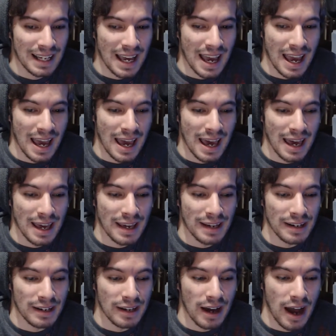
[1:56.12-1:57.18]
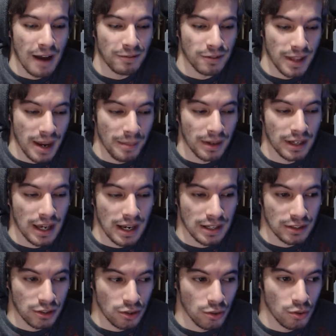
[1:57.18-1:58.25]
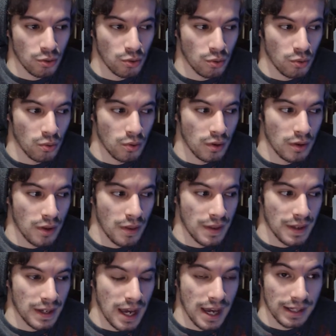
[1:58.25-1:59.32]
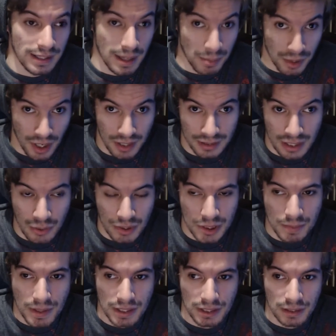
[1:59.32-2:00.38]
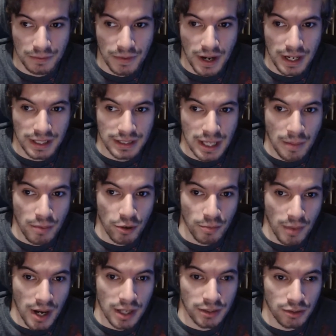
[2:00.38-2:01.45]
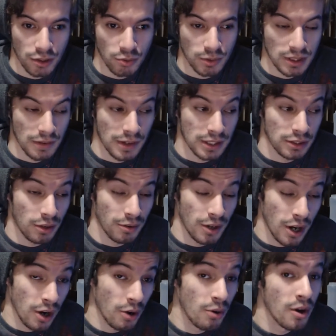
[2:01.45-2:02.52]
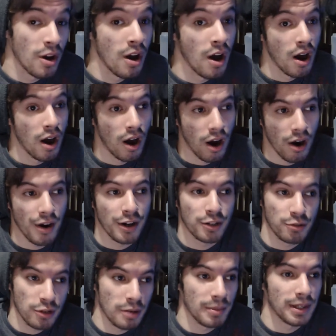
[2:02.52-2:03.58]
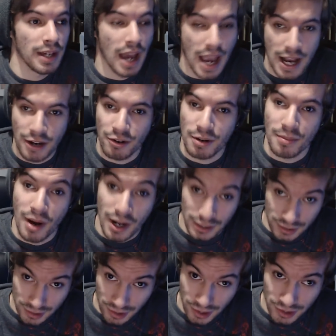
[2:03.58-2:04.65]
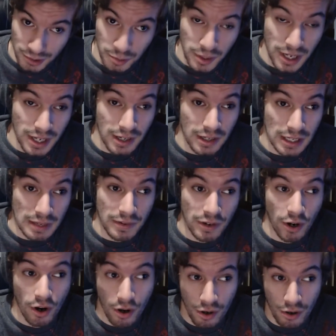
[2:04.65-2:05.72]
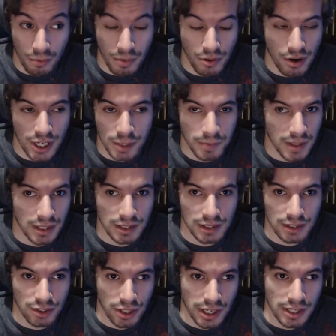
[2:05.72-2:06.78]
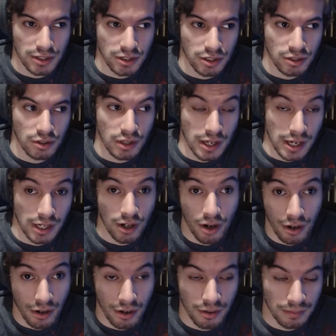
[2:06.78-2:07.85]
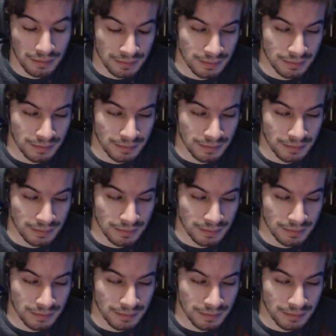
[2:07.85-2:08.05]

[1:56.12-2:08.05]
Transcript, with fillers: And after that, I'm going to get into the endgame content, which is basically fighting tempered monsters, which, if you guys don't know, are extremely angry monsters who hit even harder. But their H P doesn't change. They're just hitting harder.